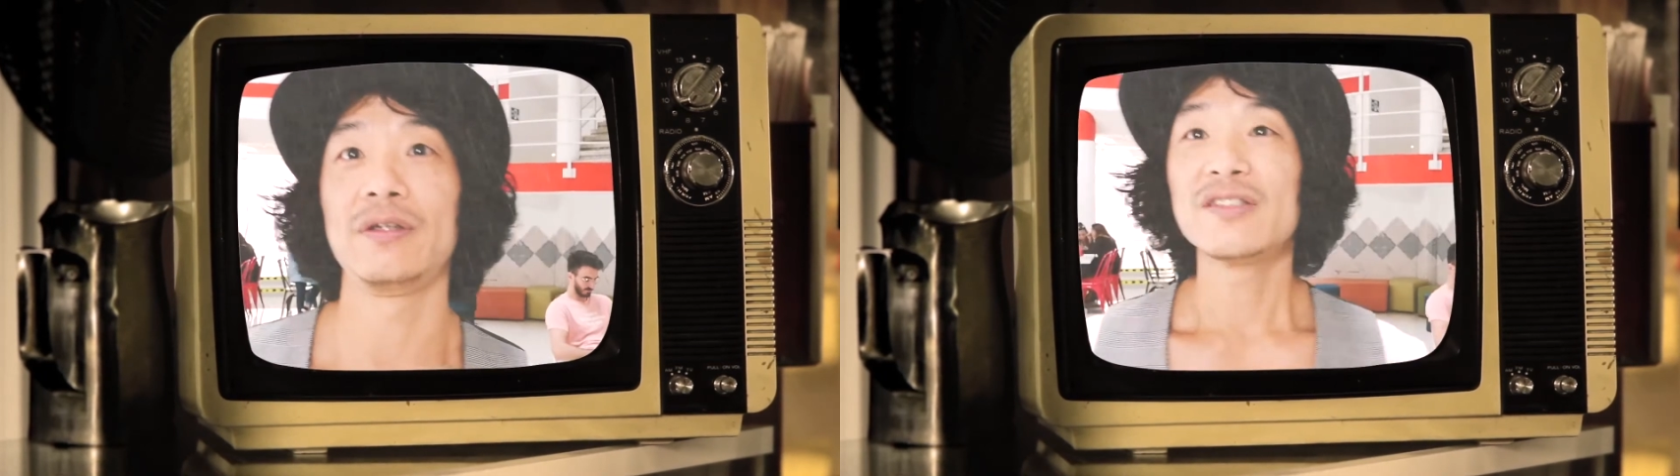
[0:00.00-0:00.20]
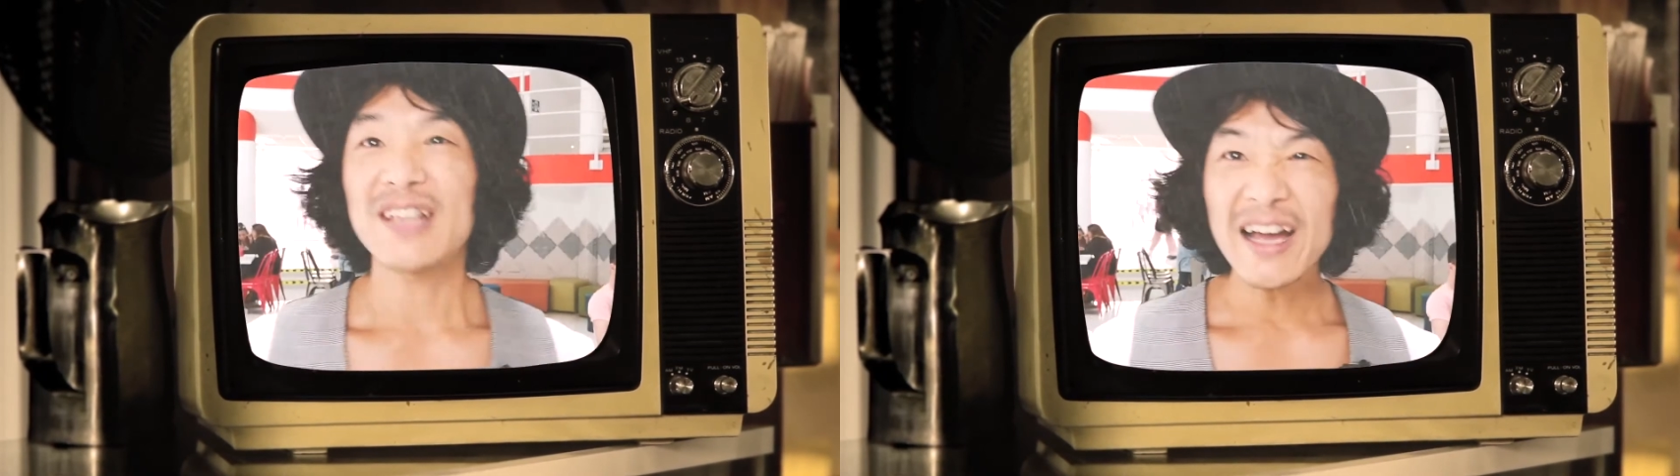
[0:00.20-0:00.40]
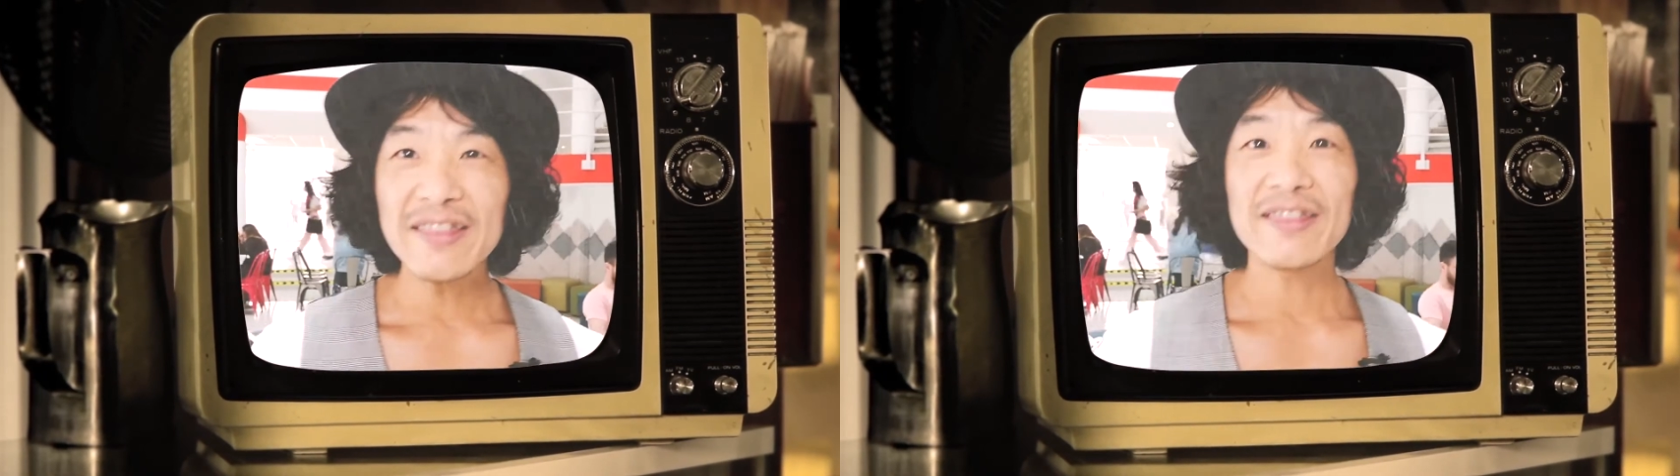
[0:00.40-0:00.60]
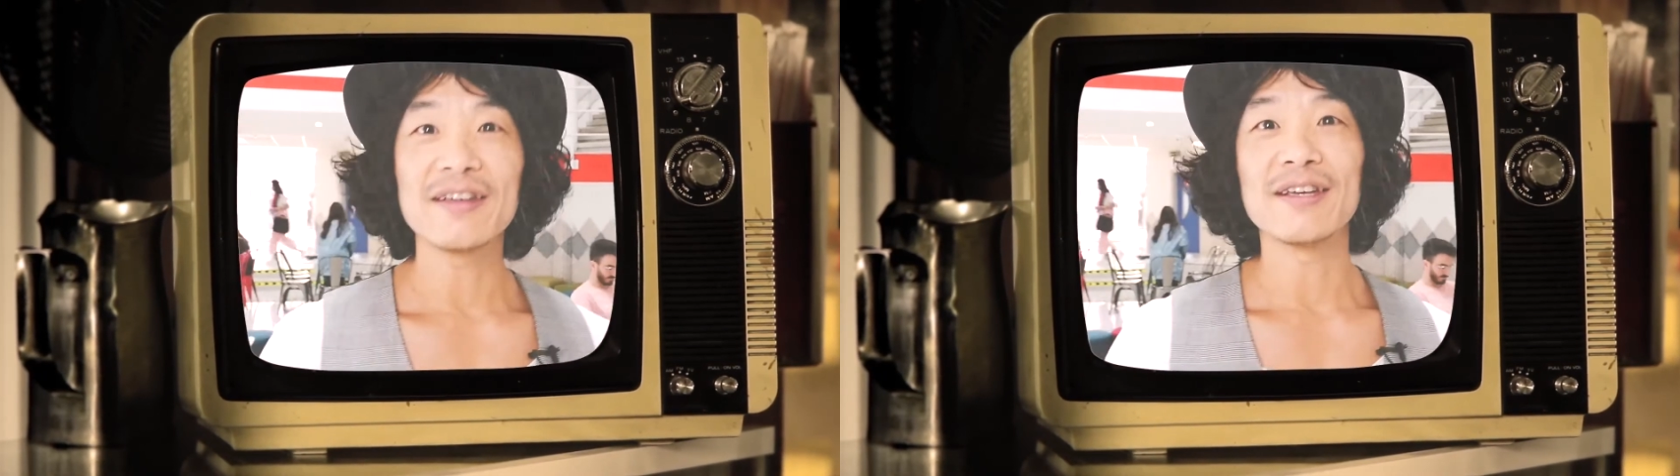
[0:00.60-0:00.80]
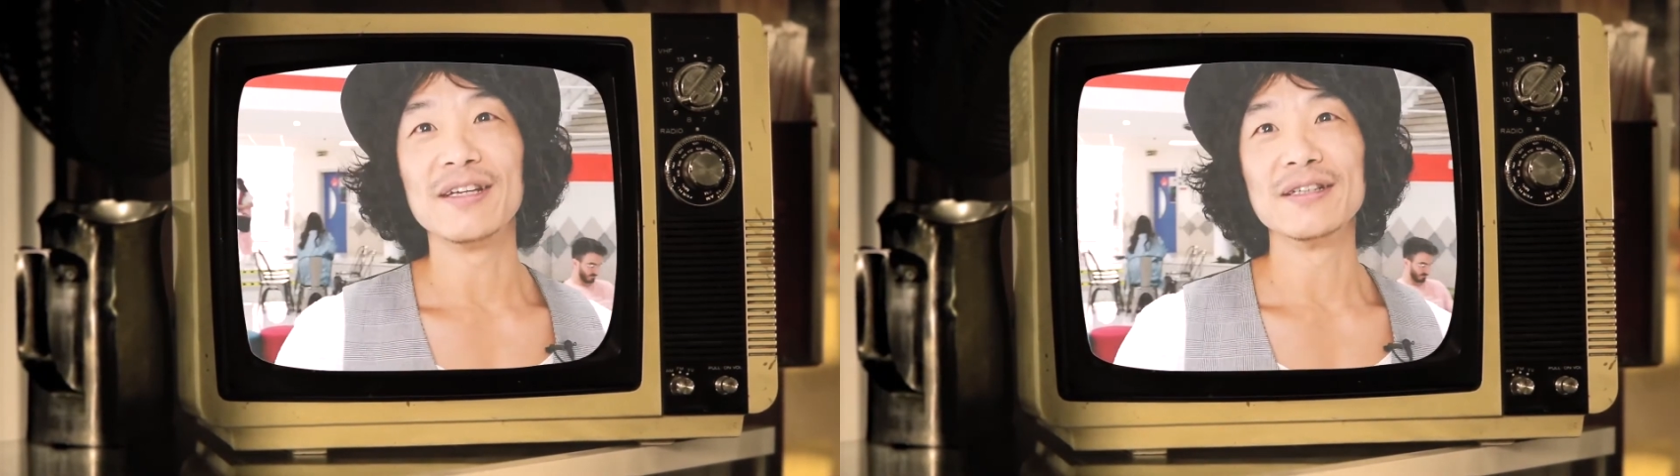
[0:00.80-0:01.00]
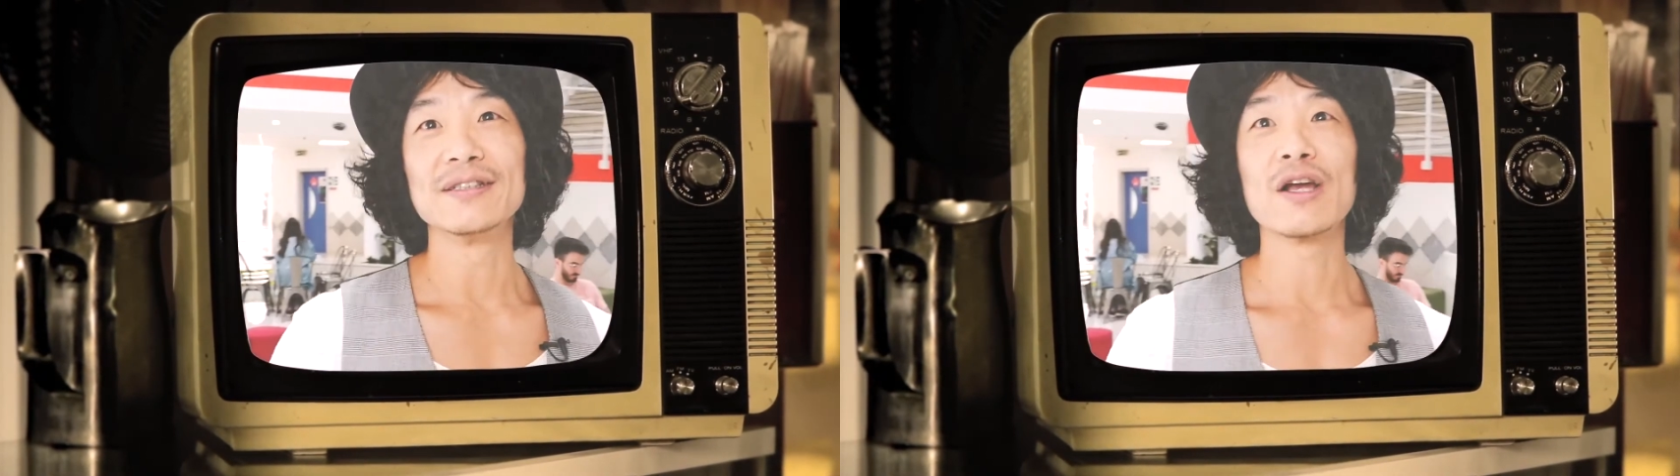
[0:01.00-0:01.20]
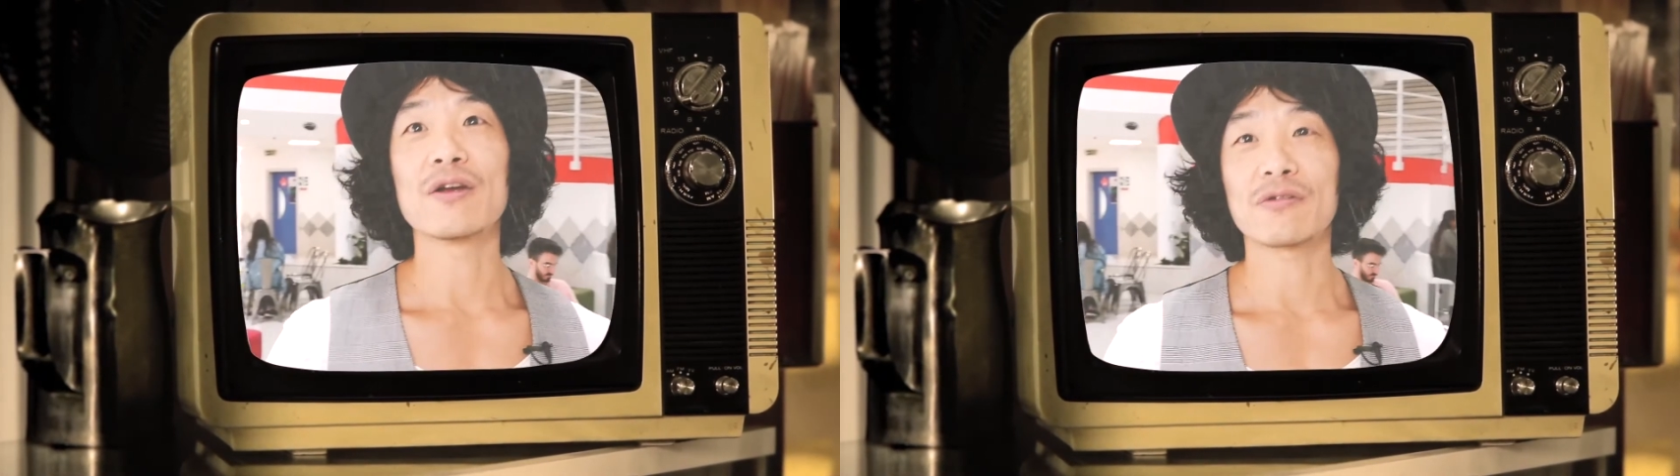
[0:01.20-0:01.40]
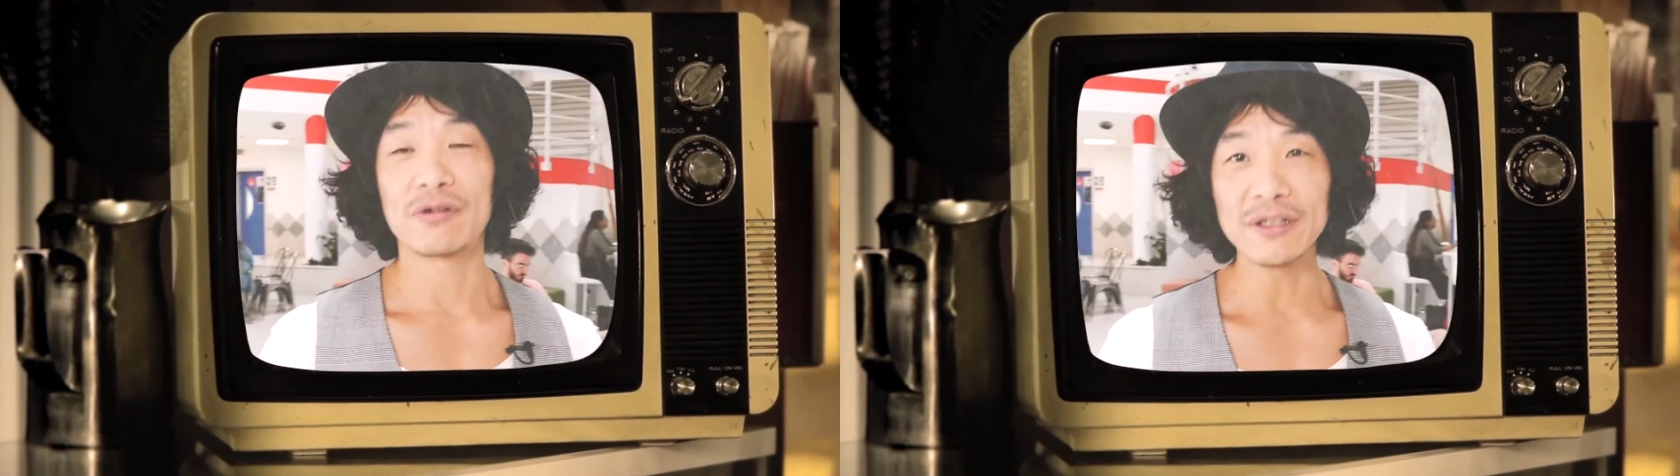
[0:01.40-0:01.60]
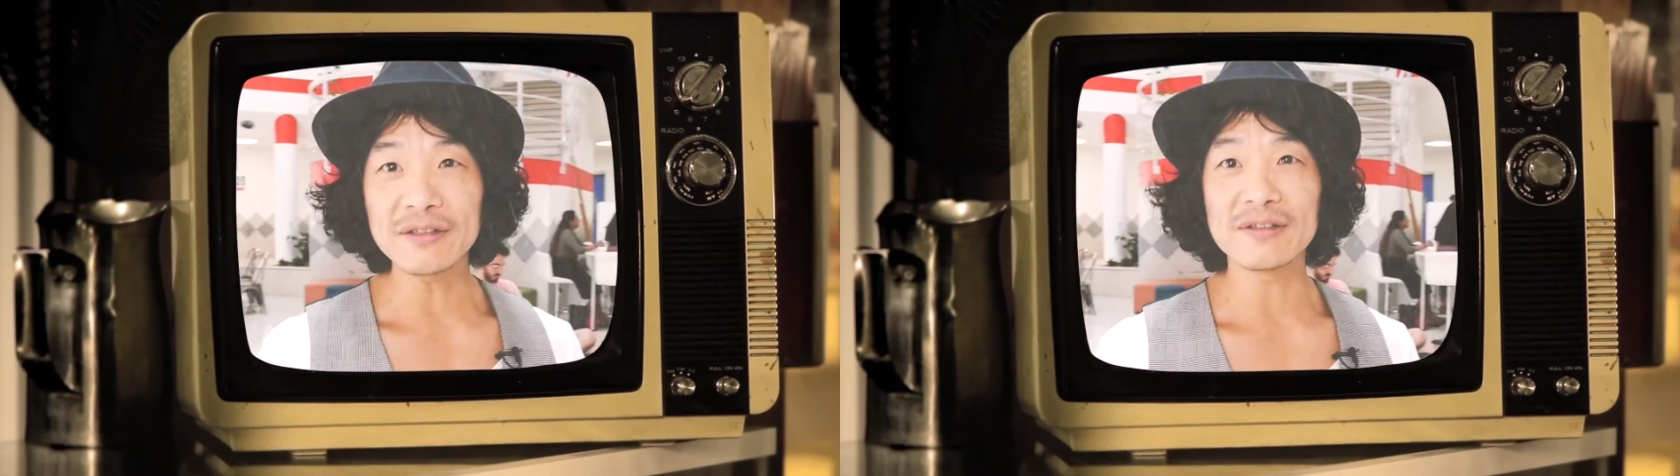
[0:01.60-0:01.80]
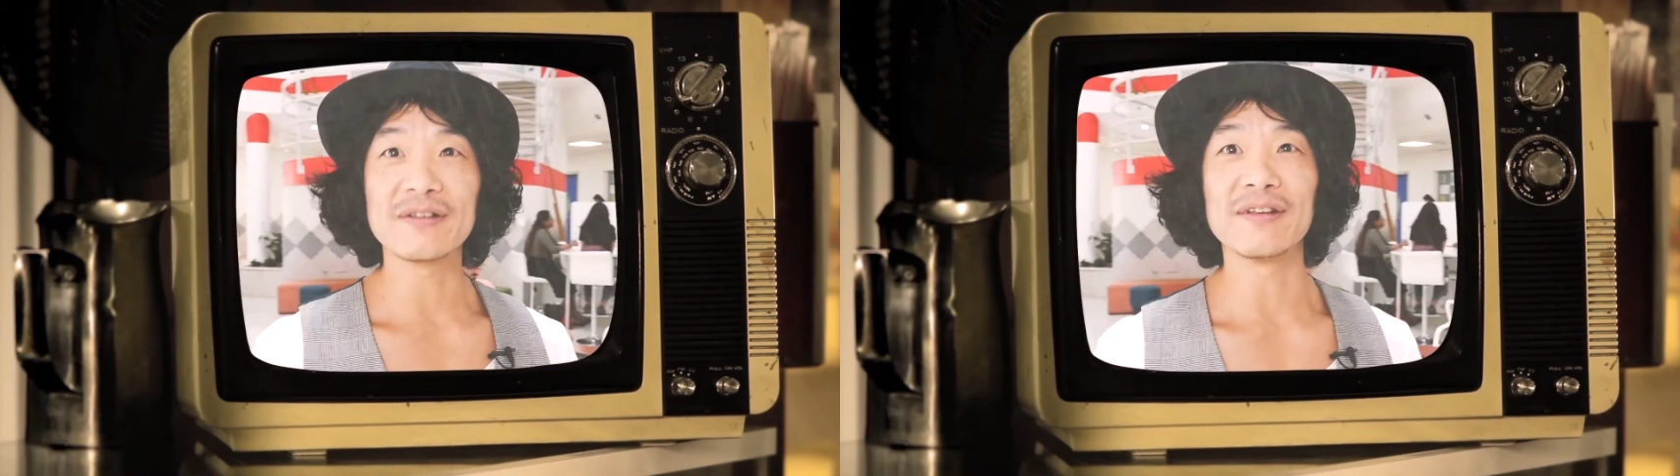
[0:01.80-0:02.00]
design thinking,
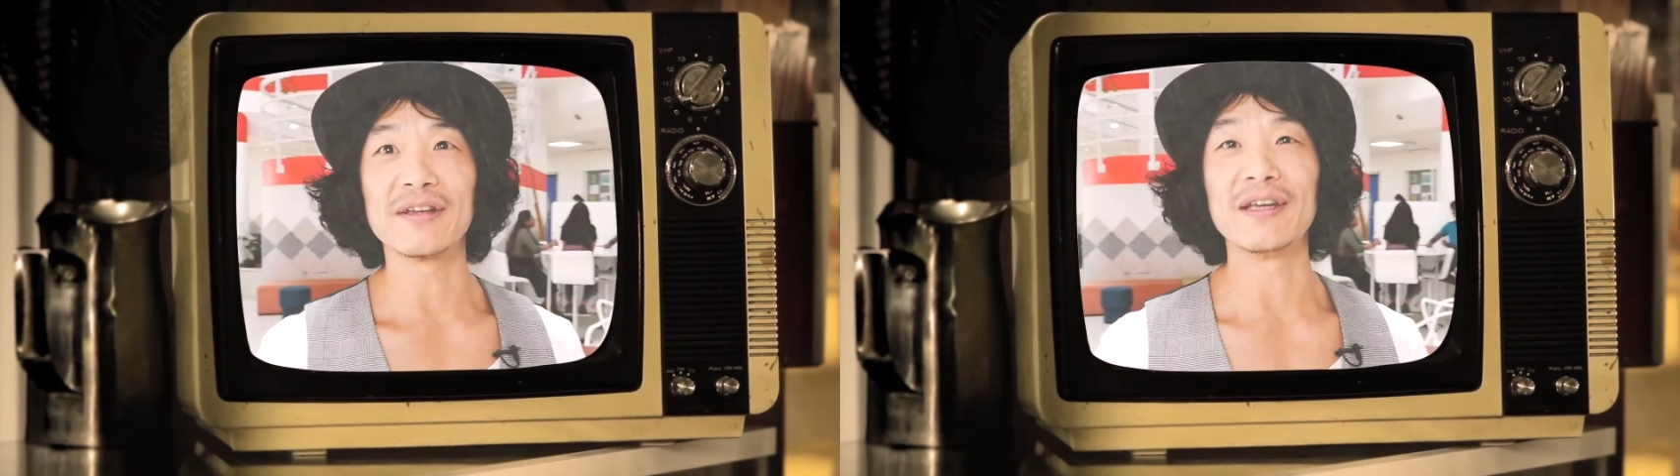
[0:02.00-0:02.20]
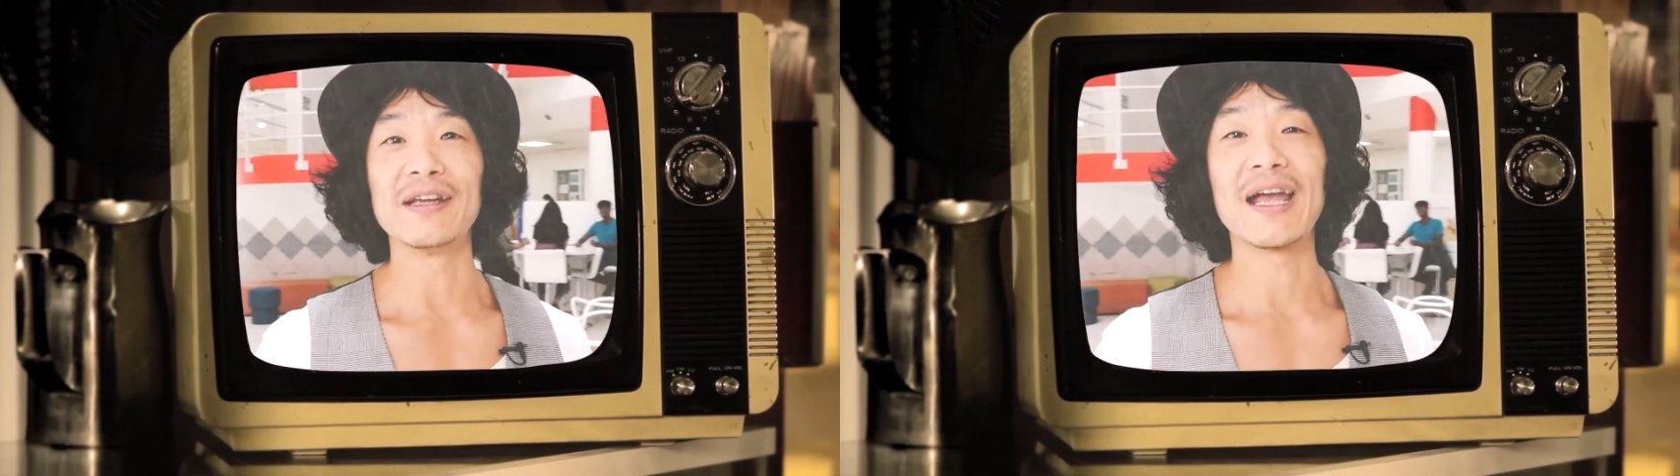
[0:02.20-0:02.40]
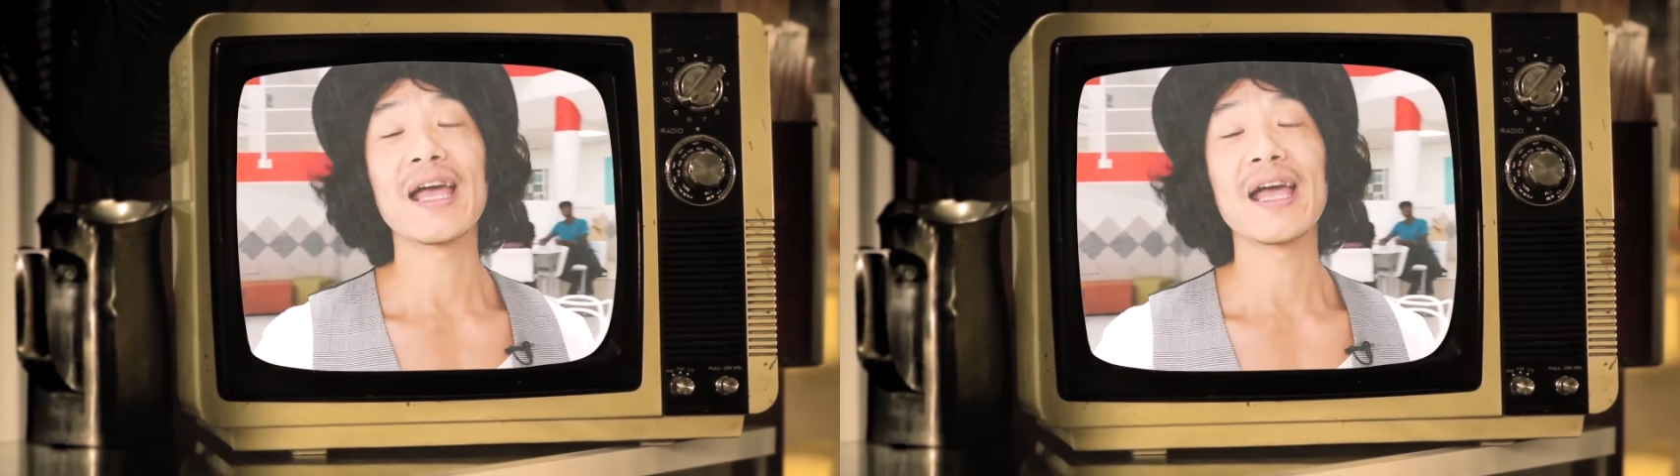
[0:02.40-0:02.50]
critical thinking,